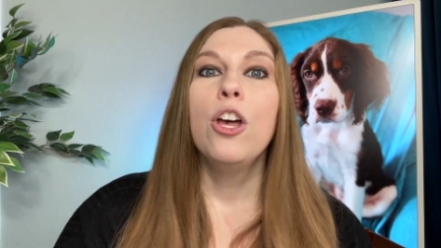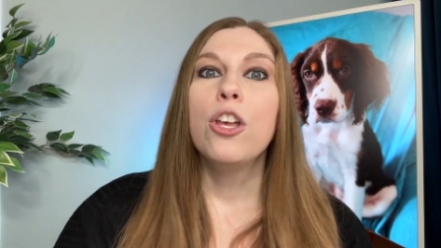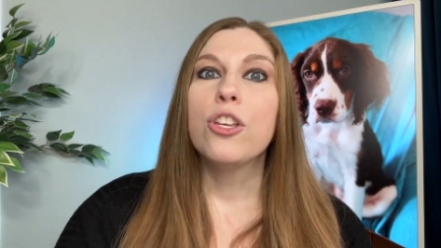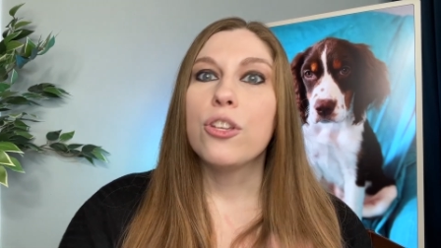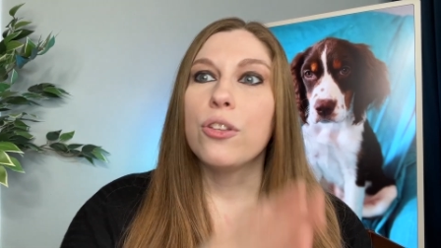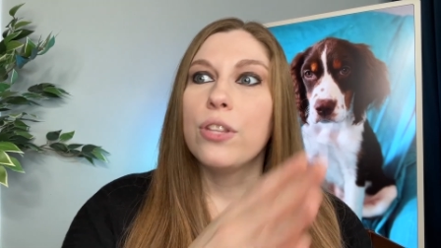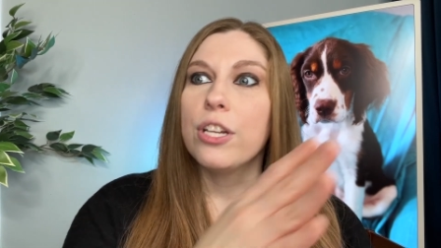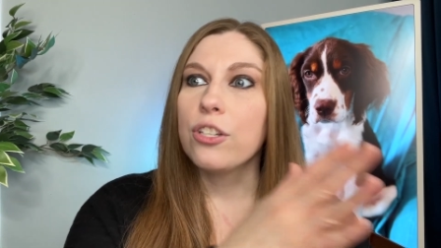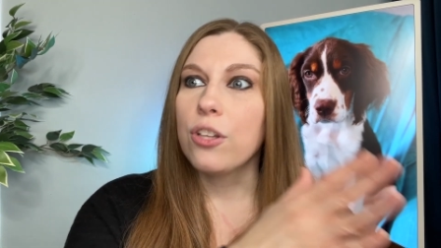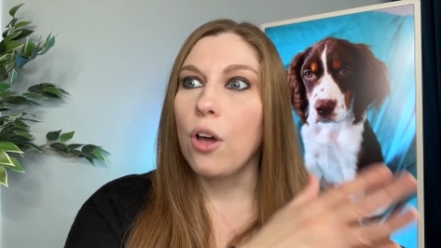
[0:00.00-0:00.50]

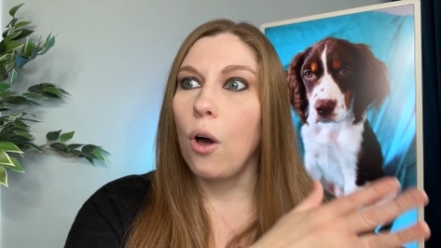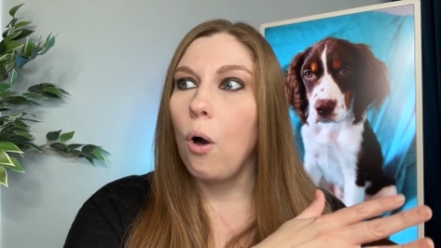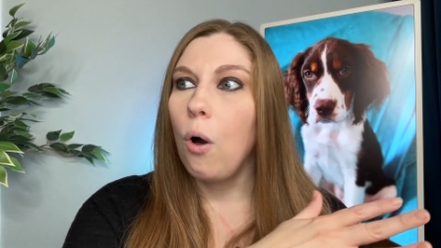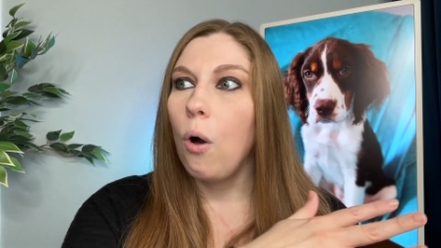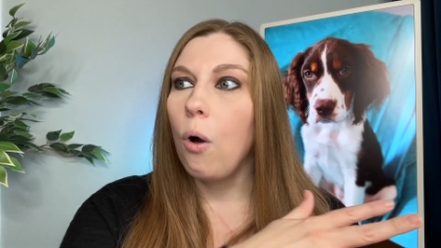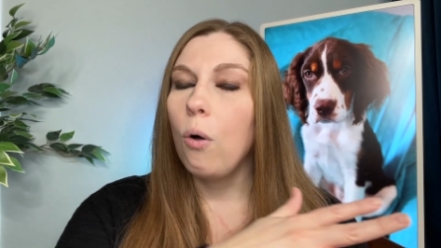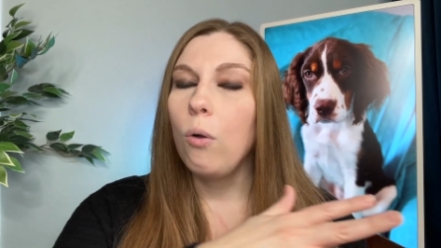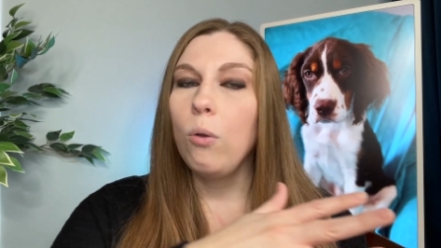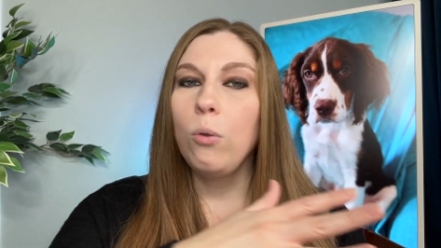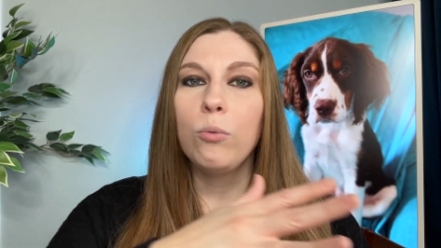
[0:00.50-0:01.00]
So there's a
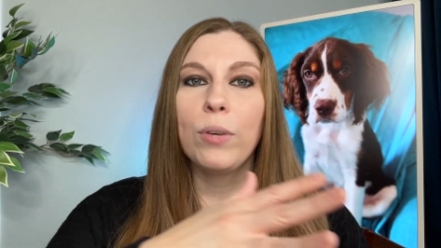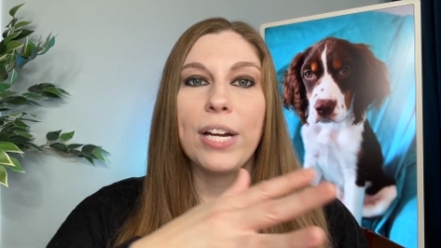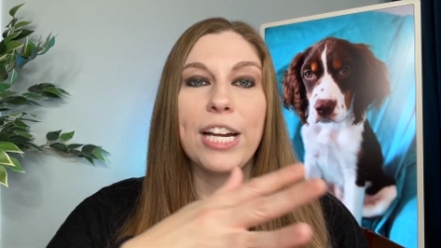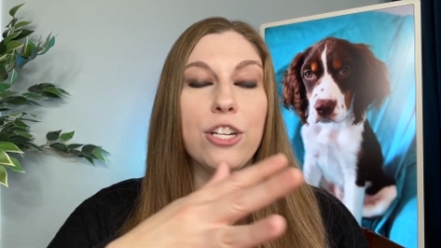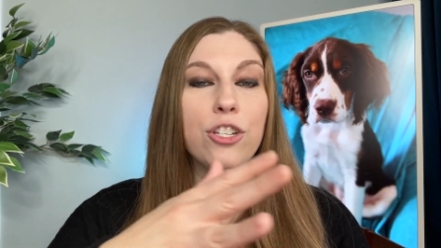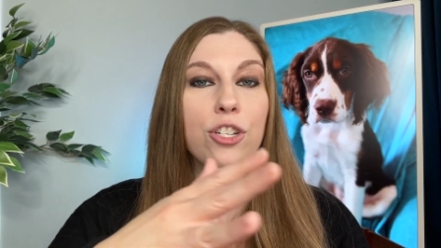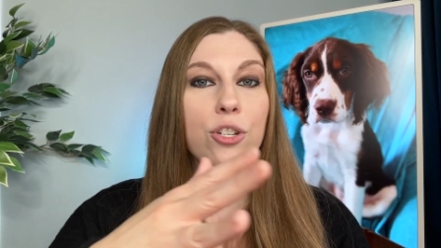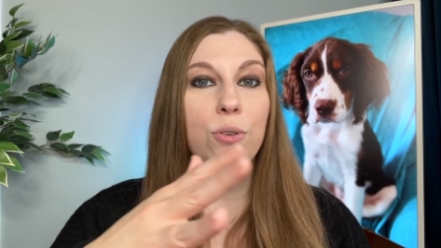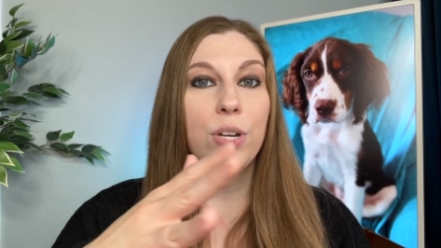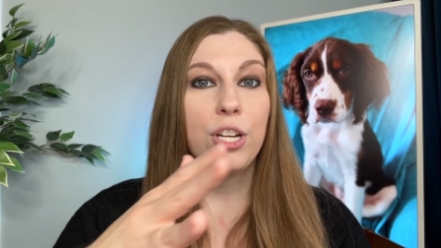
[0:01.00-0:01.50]
whole
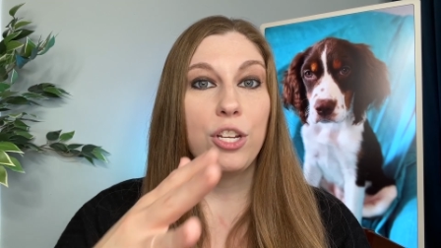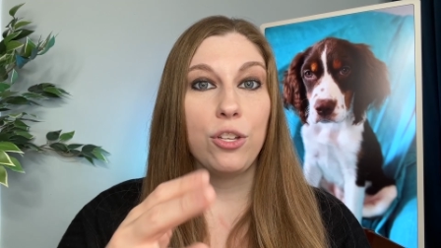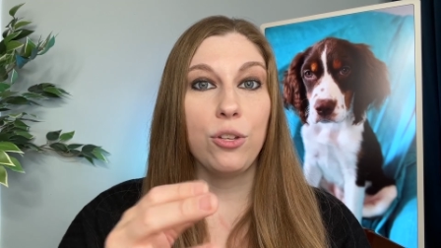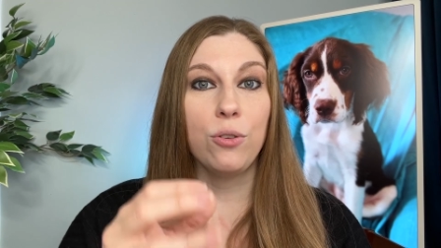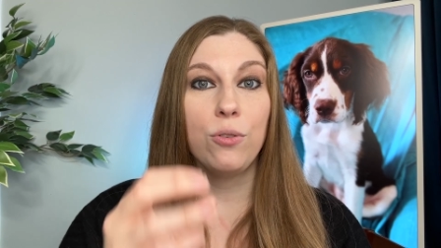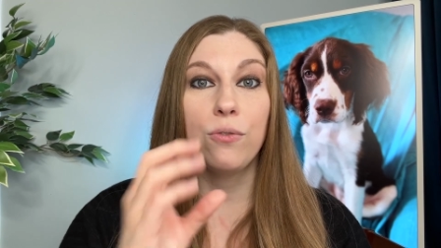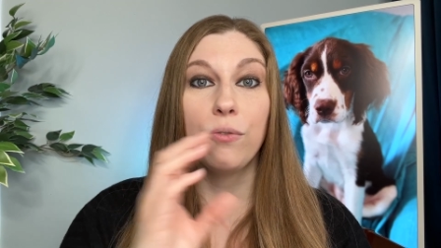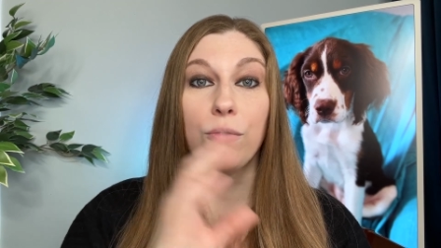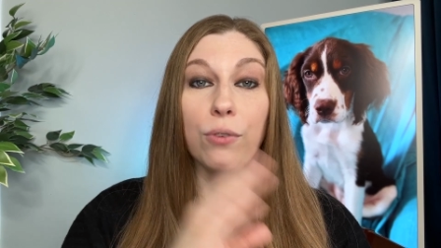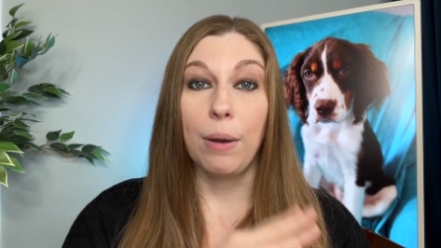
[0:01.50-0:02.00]
range you can
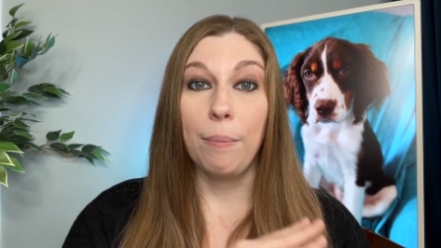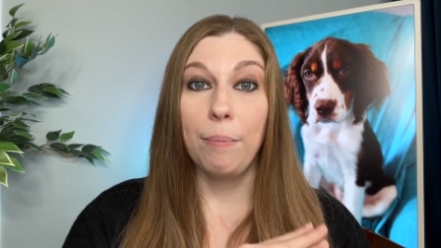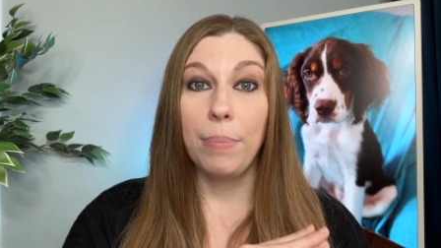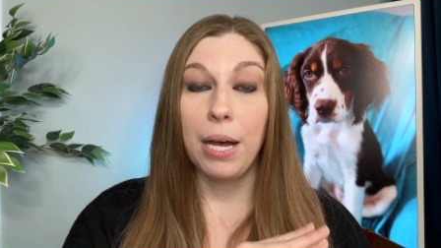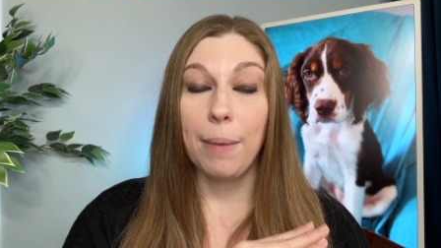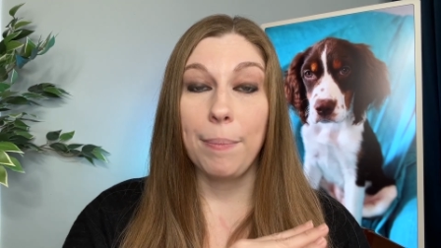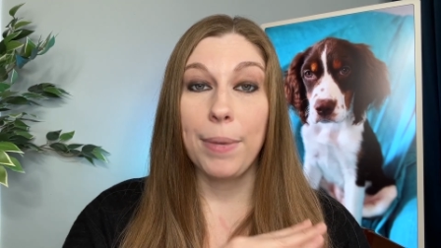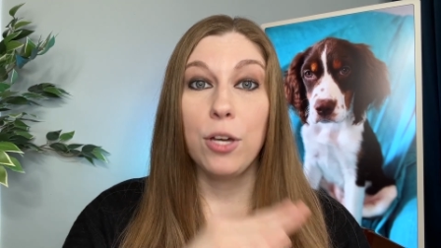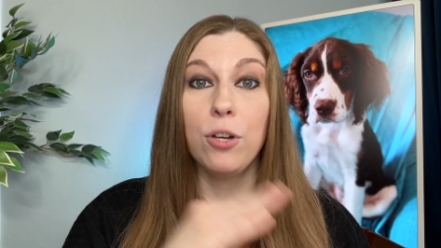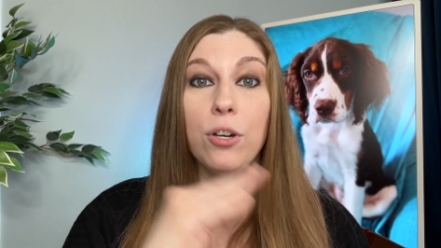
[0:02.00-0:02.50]
use from
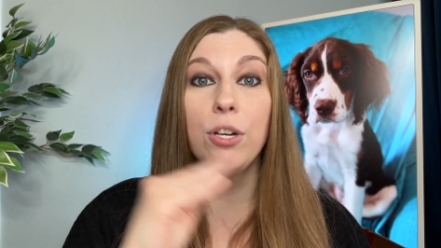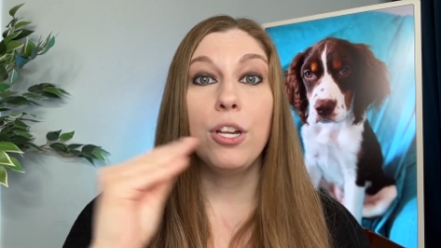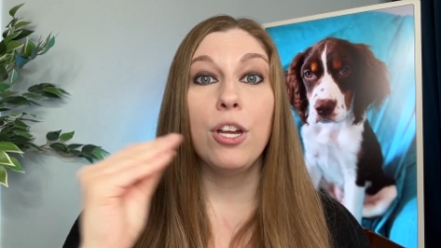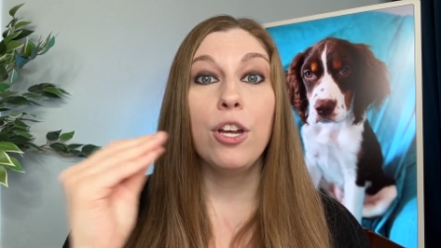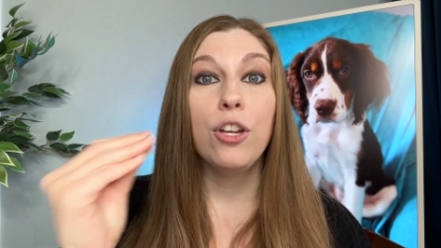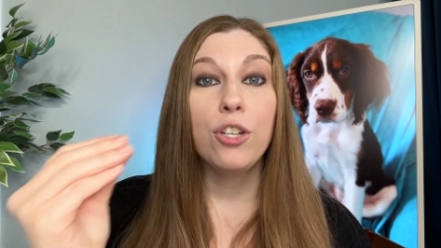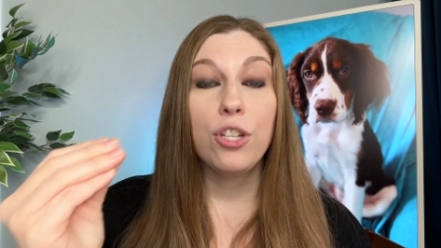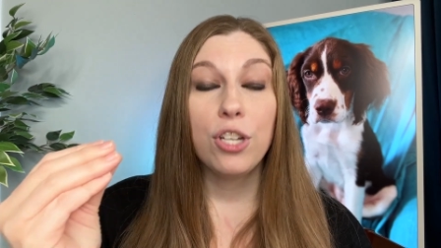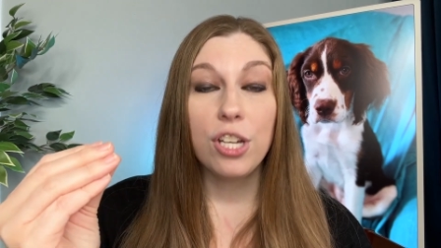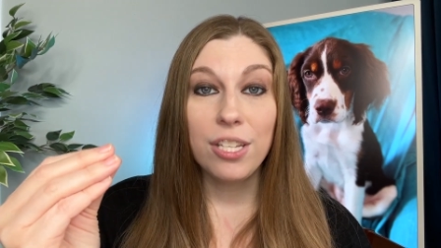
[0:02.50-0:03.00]

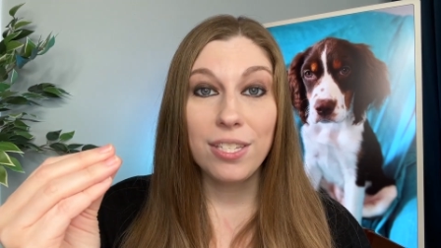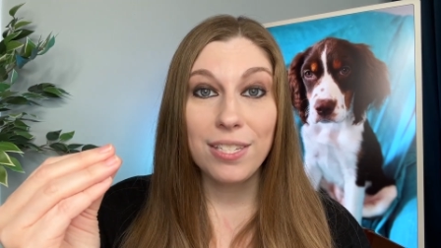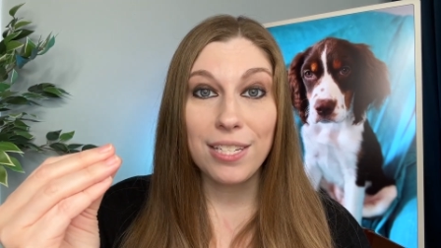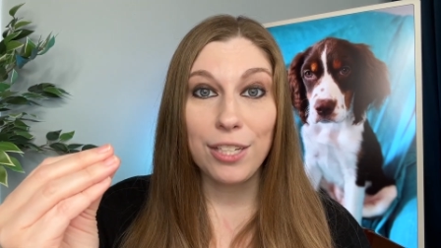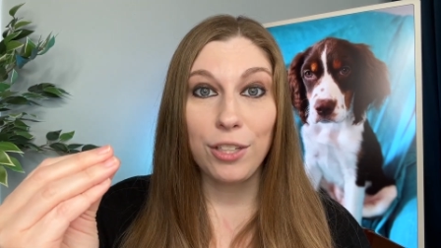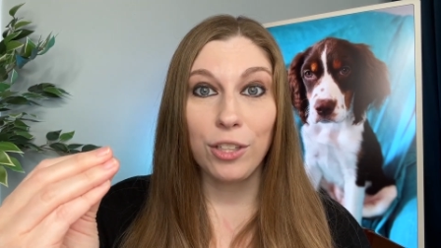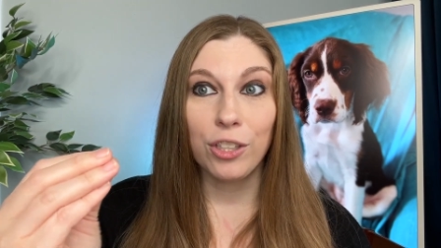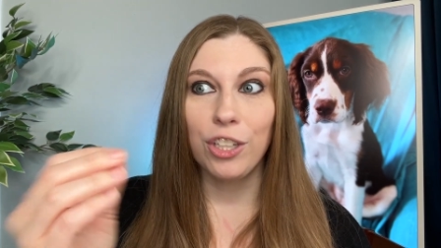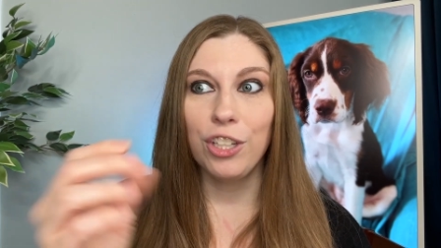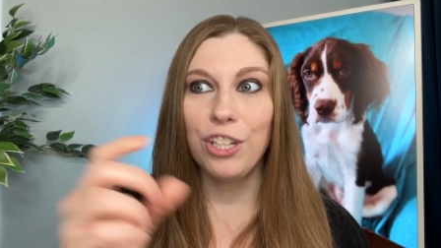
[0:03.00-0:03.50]
puppyhood to
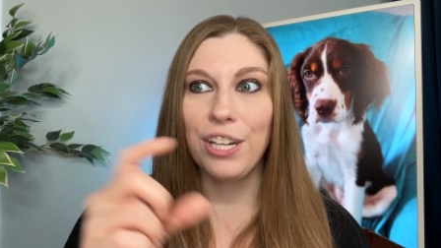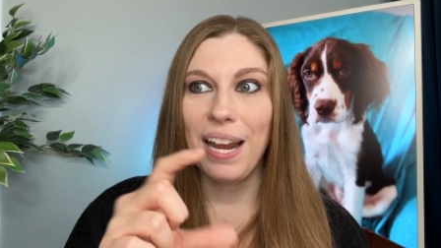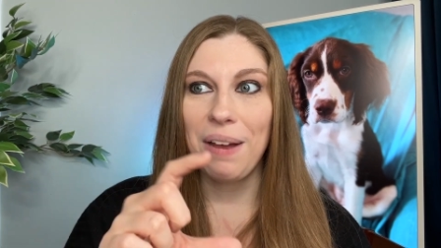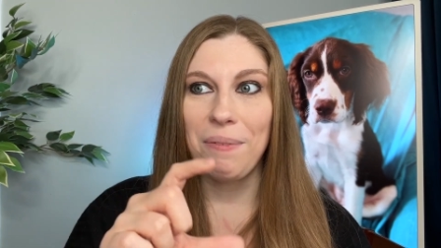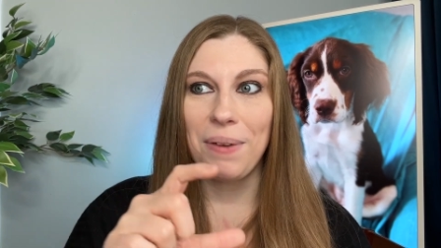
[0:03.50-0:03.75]
seniorhood,